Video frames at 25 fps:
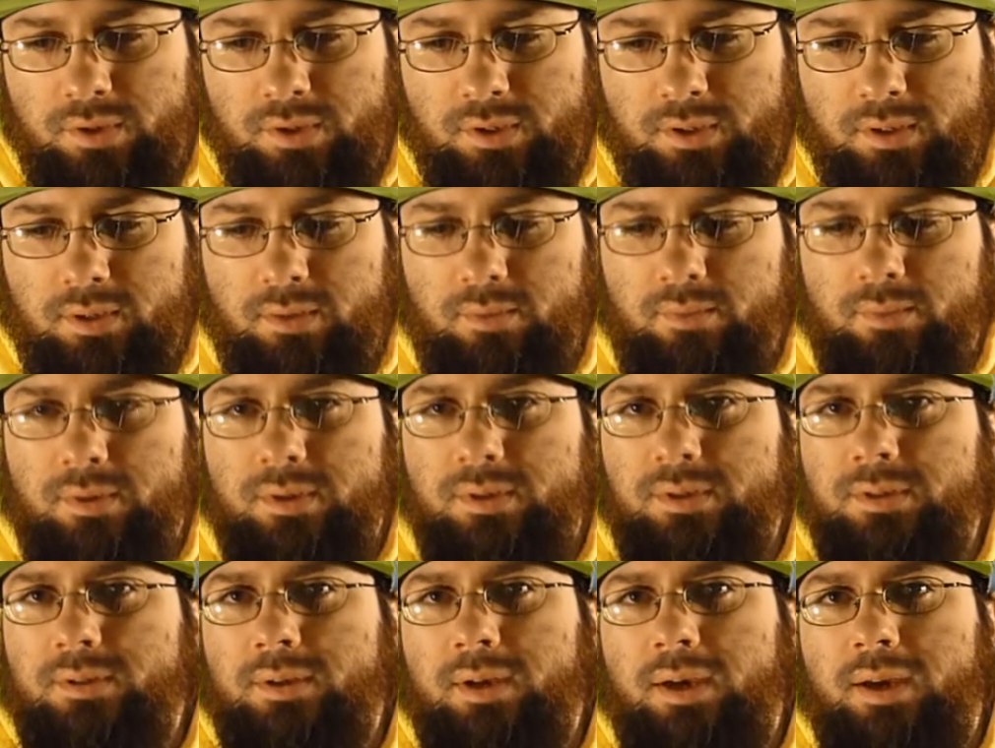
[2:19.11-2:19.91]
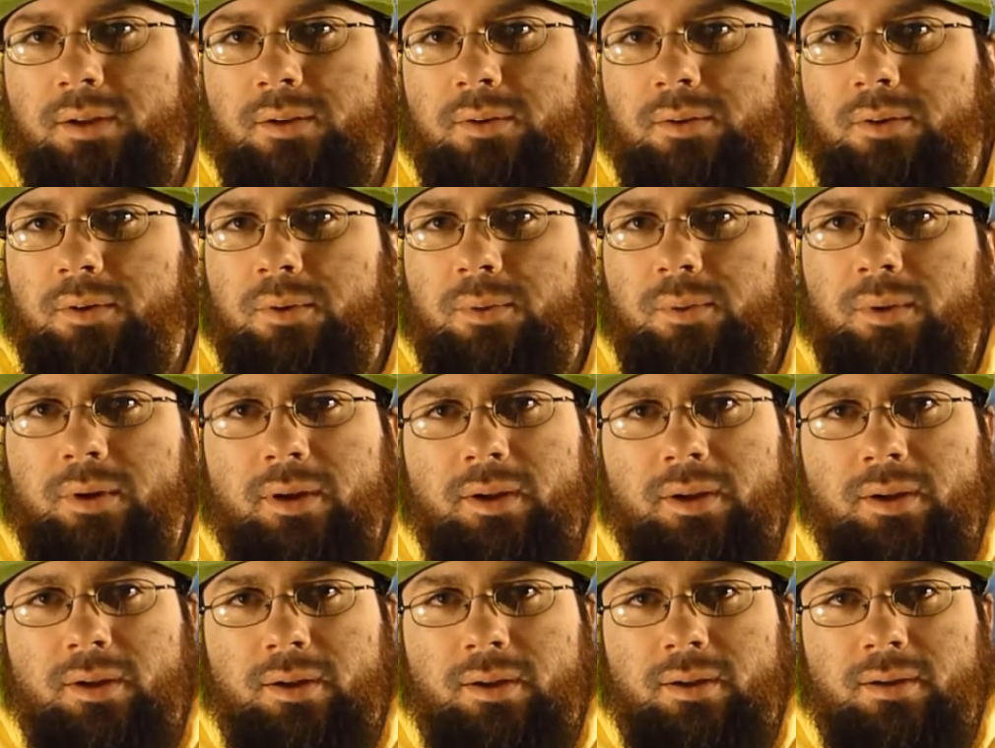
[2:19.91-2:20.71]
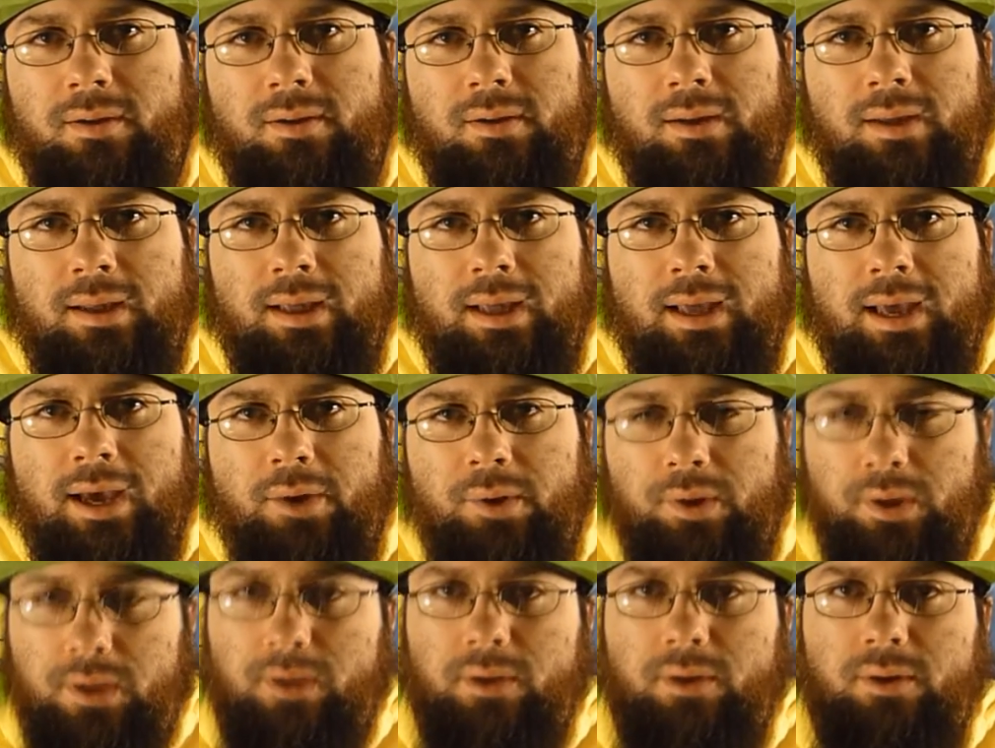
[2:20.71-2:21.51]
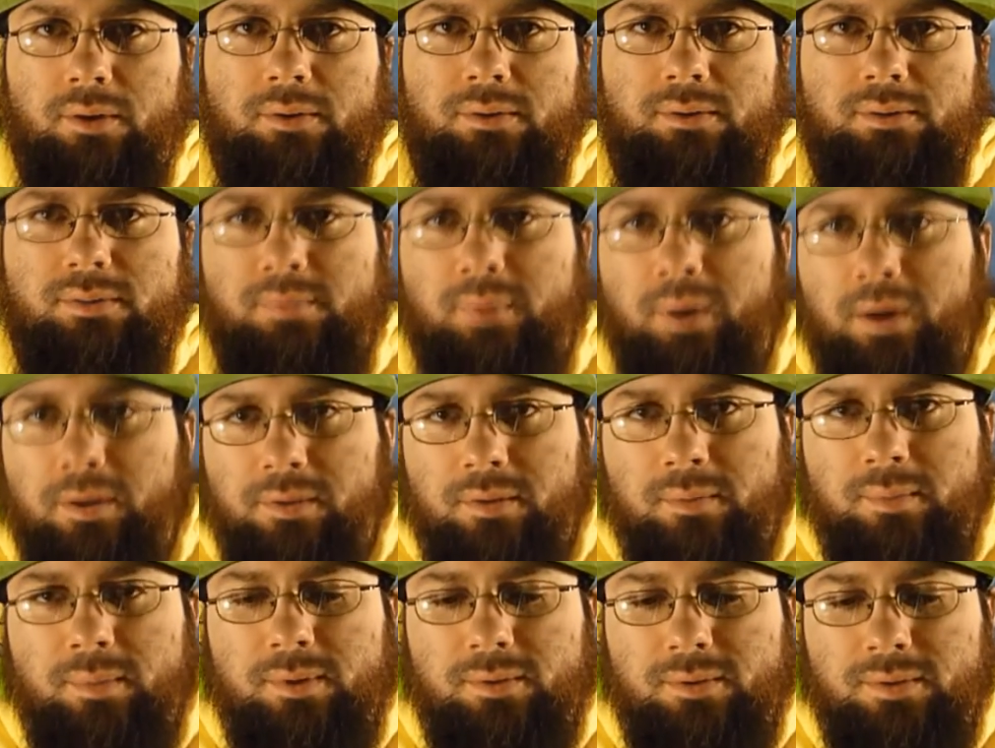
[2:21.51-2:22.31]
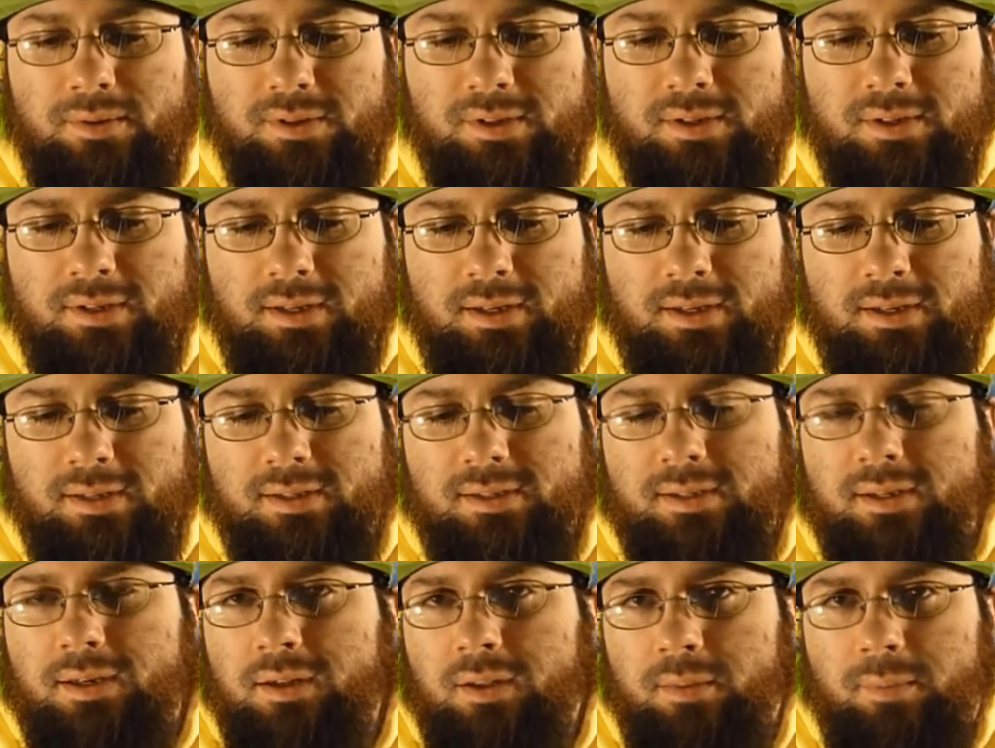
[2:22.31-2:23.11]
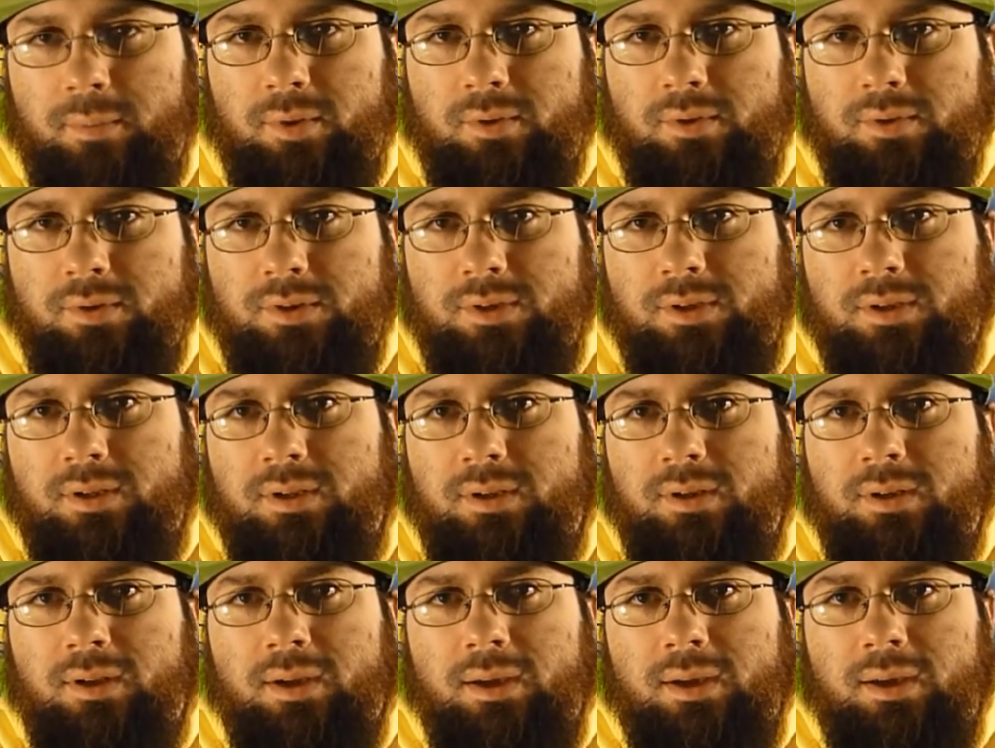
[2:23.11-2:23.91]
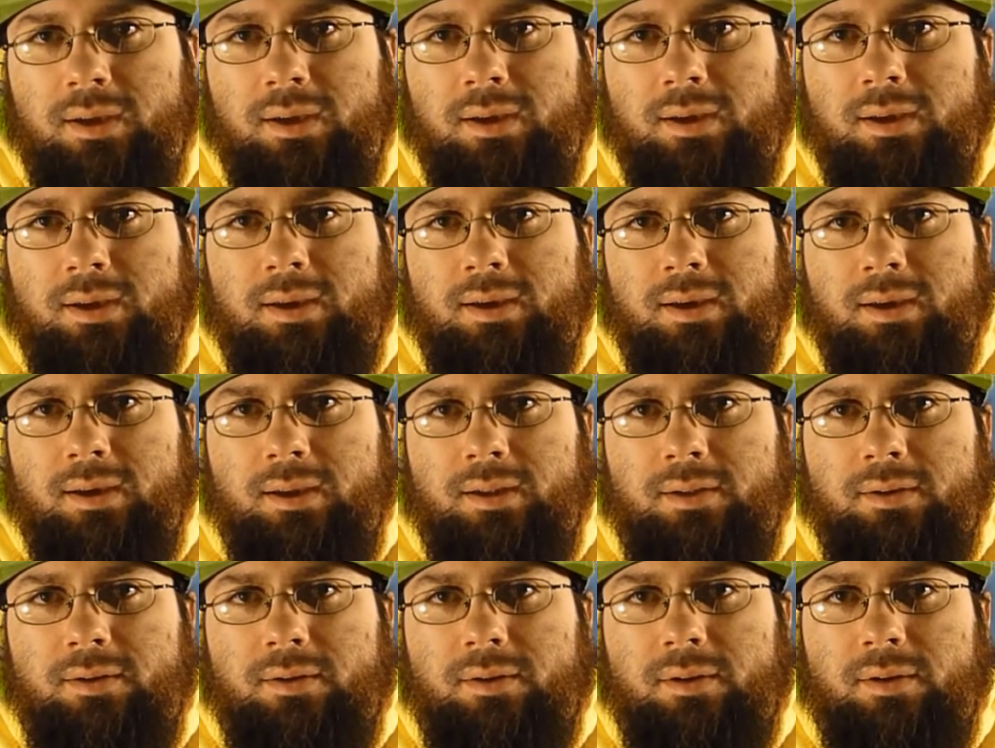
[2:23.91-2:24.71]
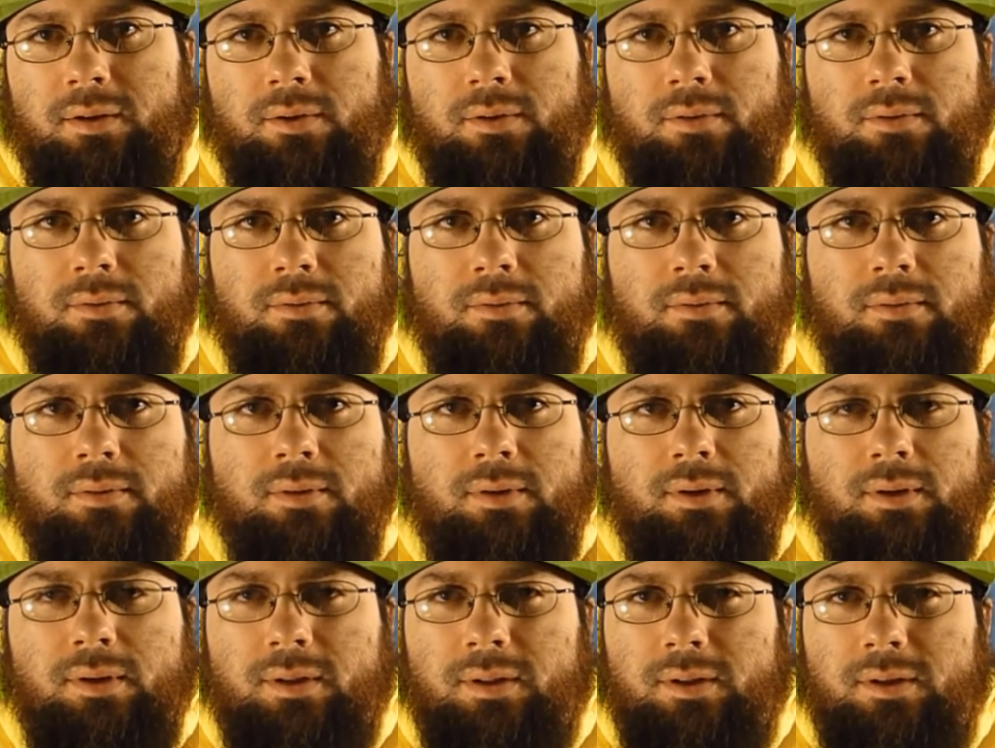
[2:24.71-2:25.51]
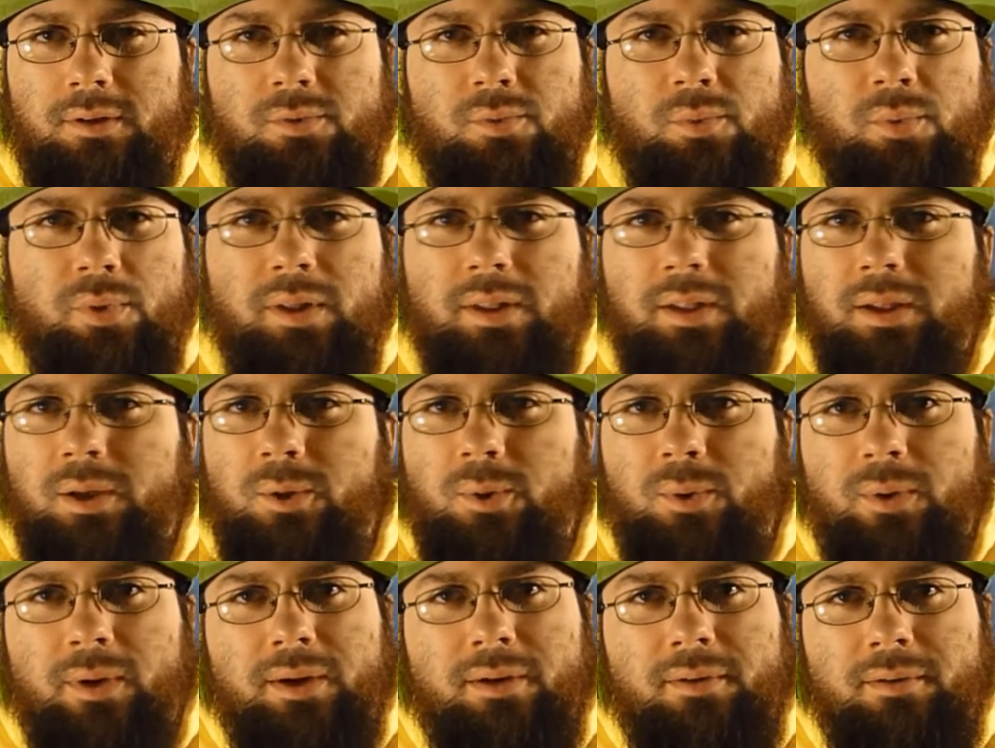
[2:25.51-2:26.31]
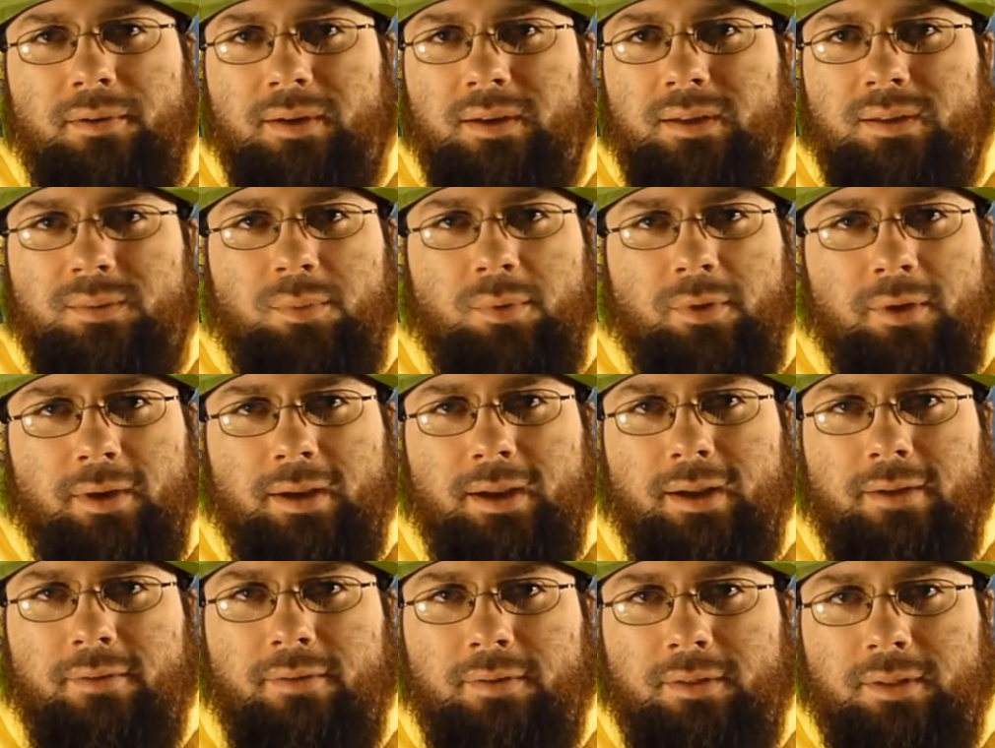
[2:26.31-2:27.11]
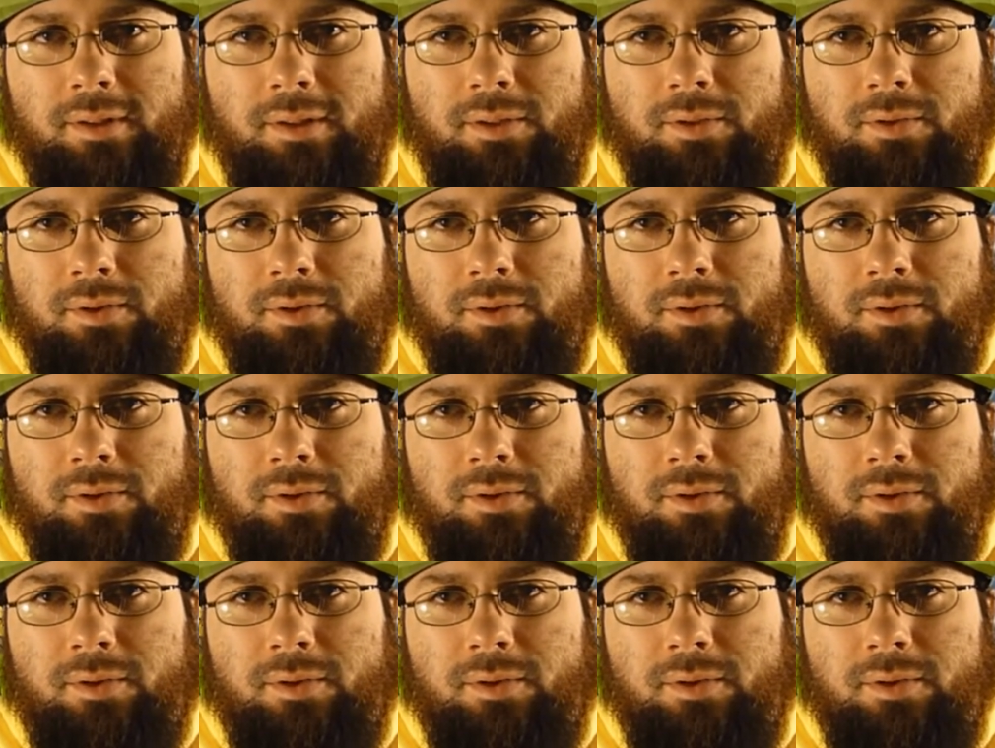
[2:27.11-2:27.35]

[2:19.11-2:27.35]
Gin, which I don't know how he knows about the Mutant Gin. He just called it Mutant Gin, and just really quickly explain everything.